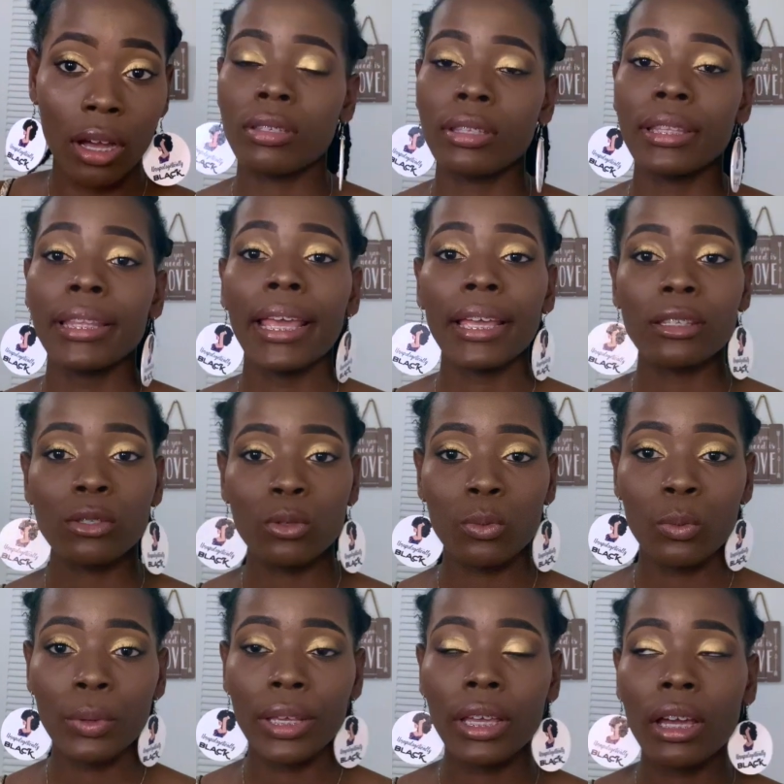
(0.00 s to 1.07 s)
Next
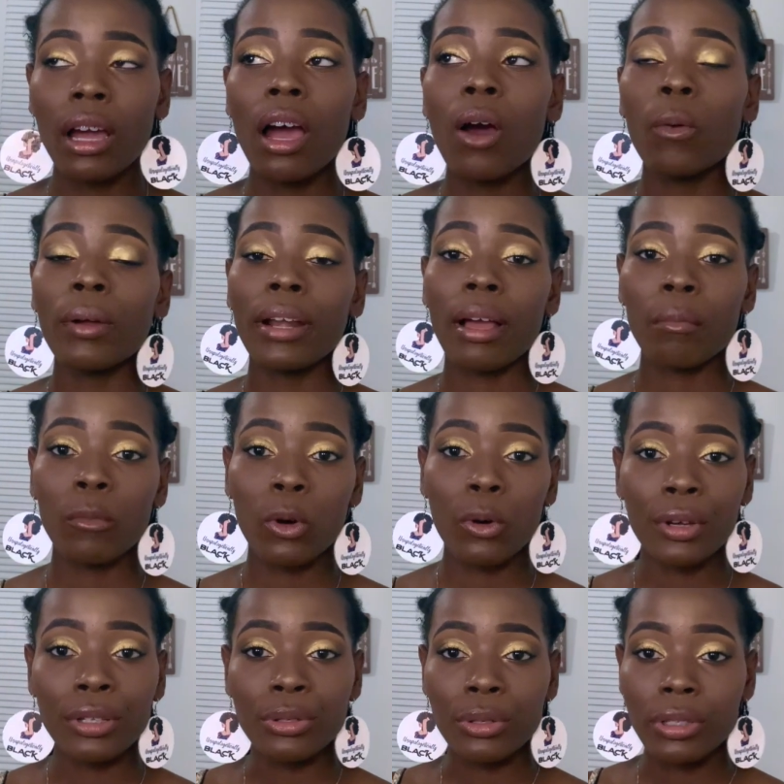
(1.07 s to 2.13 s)
week, when I'm
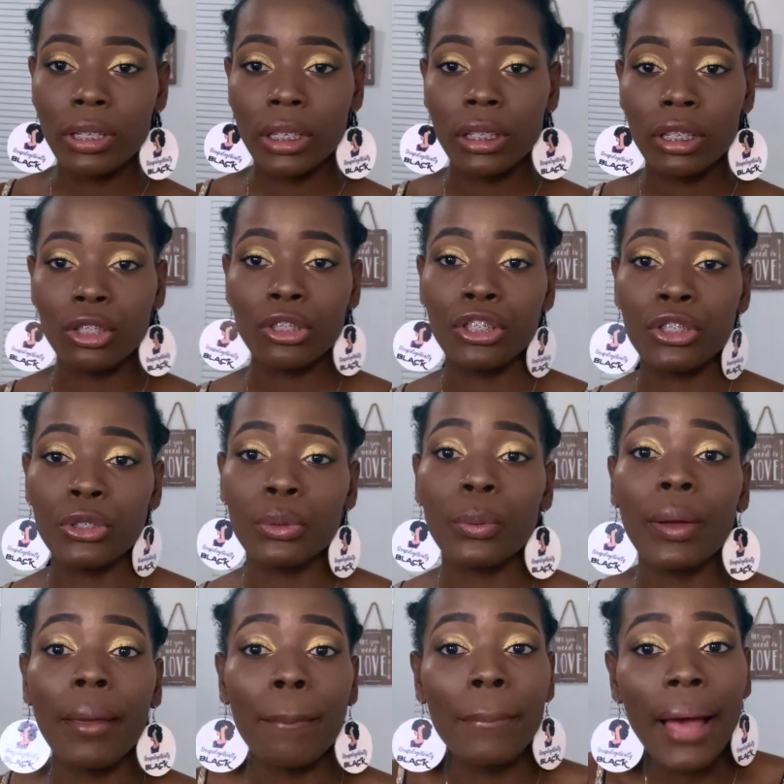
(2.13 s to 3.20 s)
going to take the
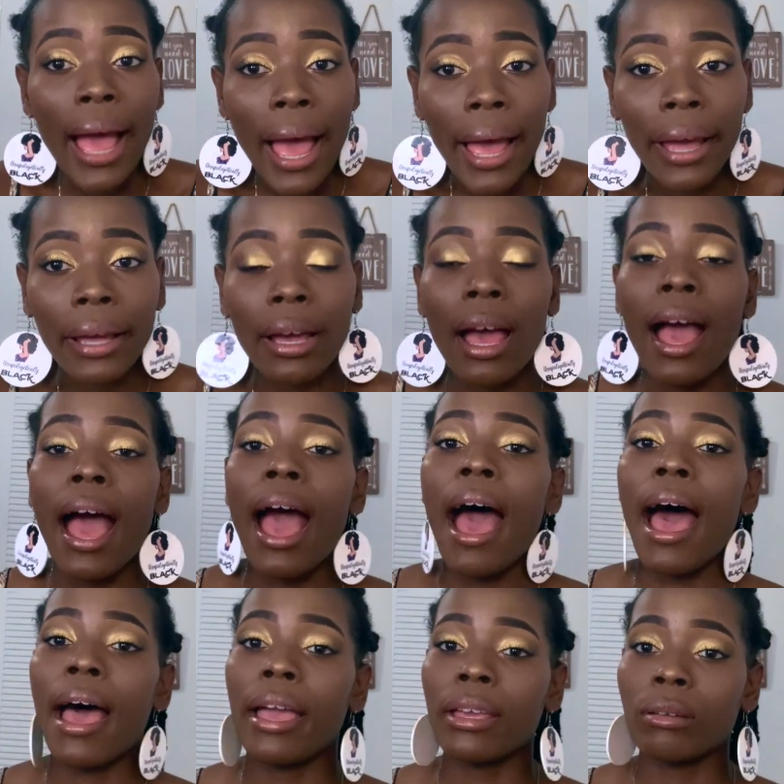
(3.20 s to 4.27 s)
TECHUI back,
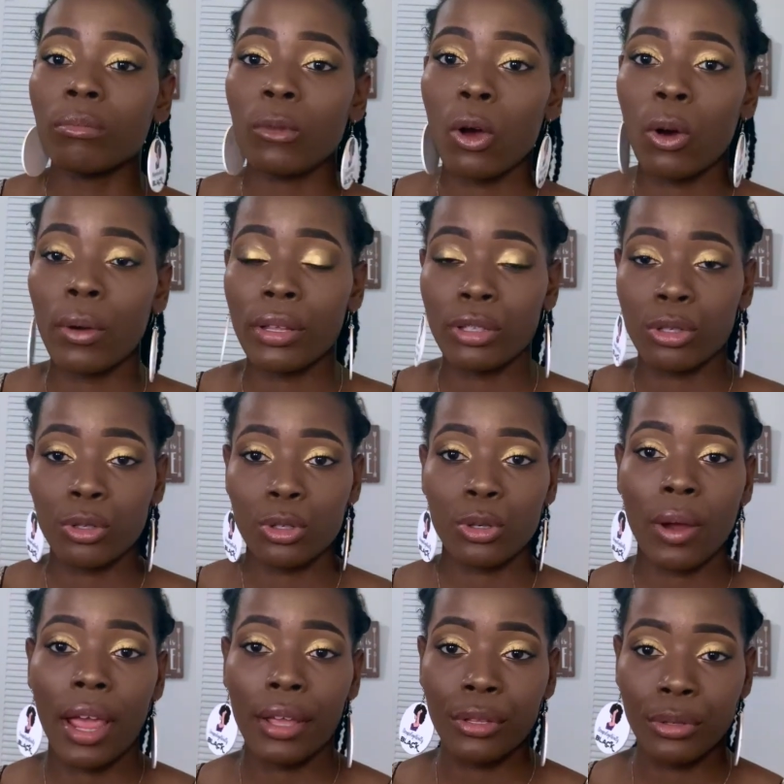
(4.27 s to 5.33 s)
I am going to
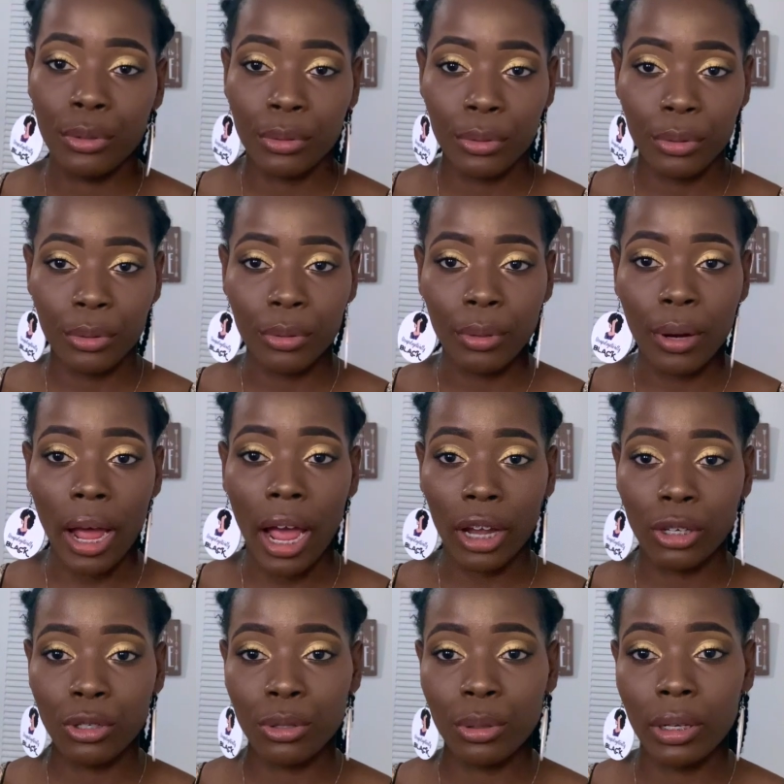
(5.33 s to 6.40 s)
try to
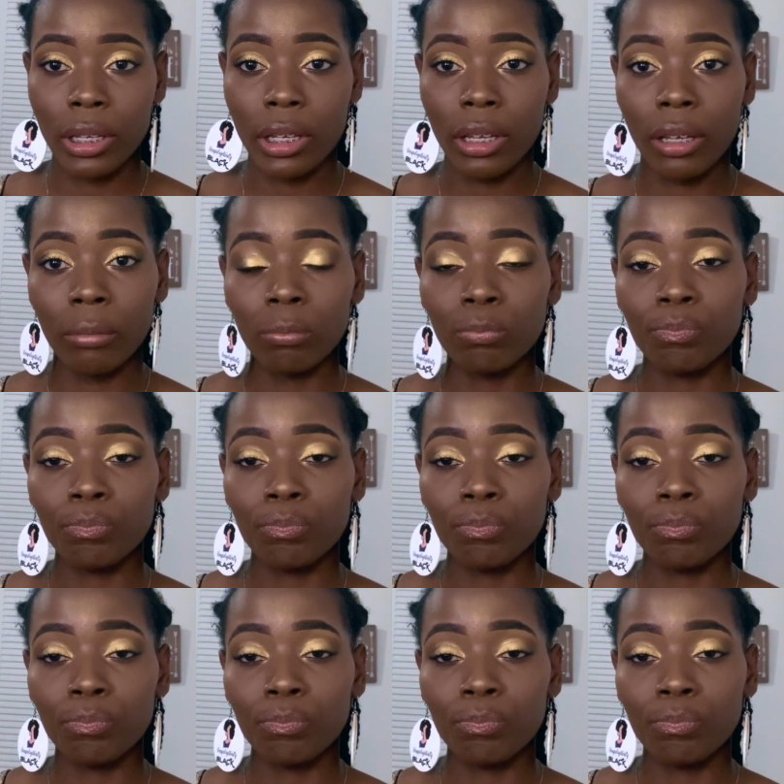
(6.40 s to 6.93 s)
actually